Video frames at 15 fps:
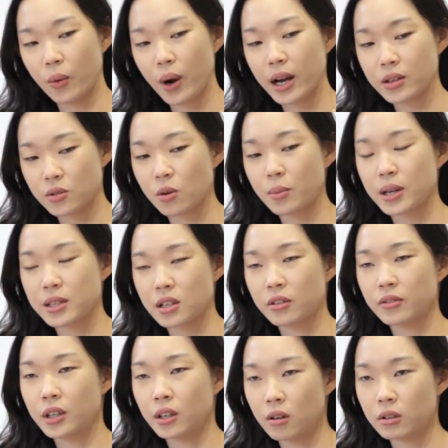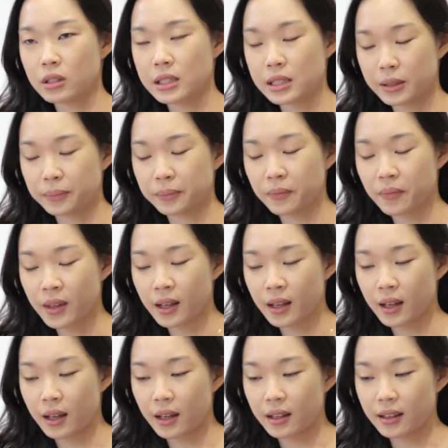I saw myself in the long term,
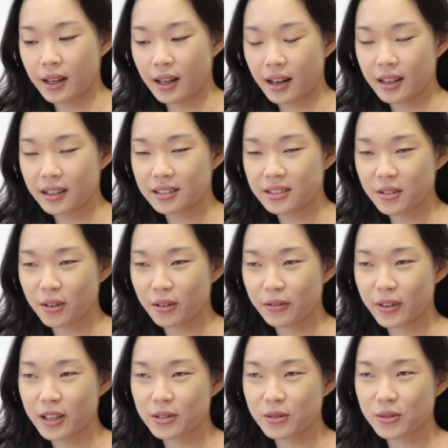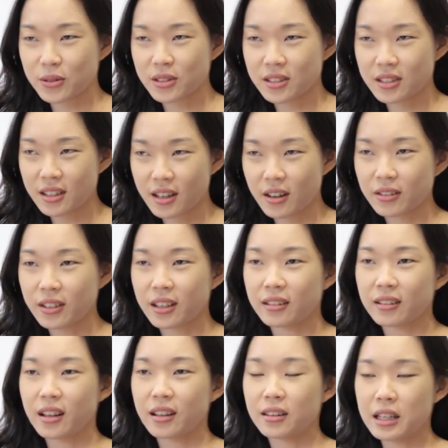that I sort of had to sit down
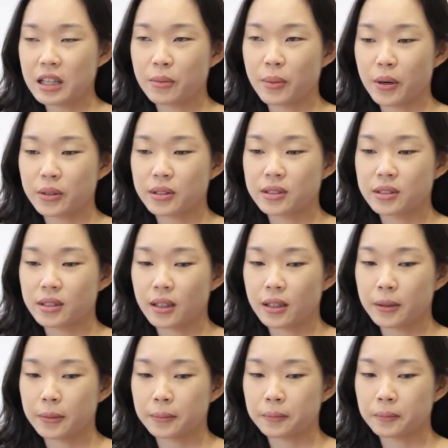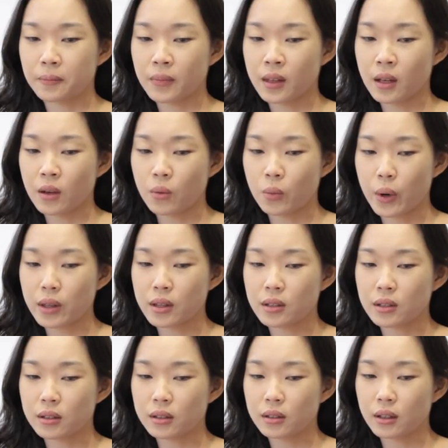and think about
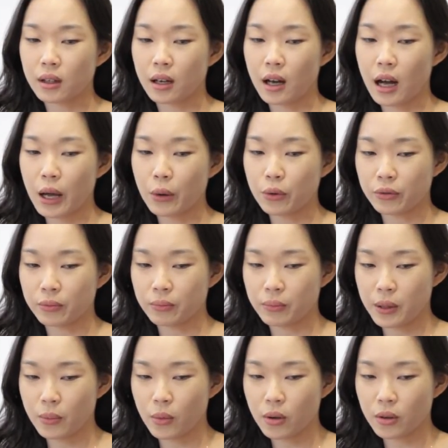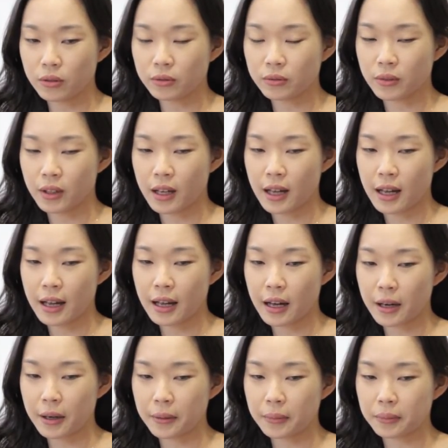whether I would be more
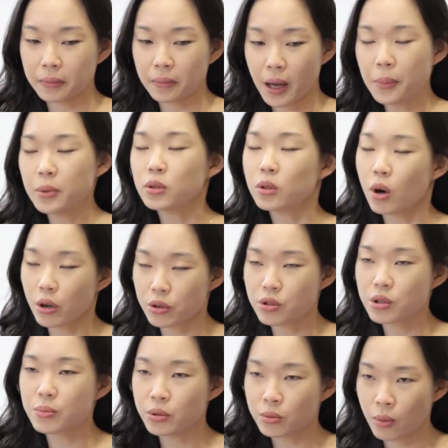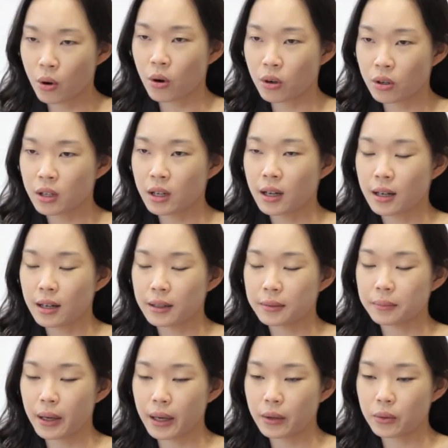able to contribute more
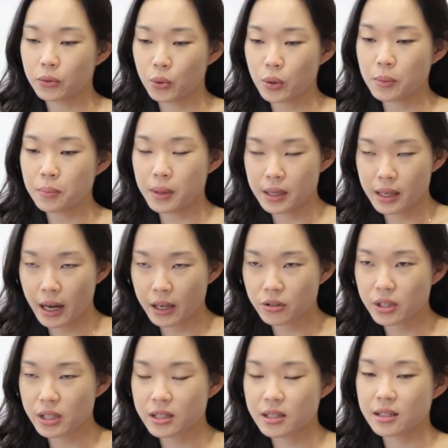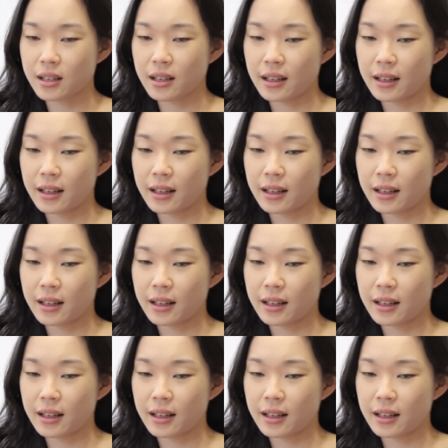by doing pediatrics.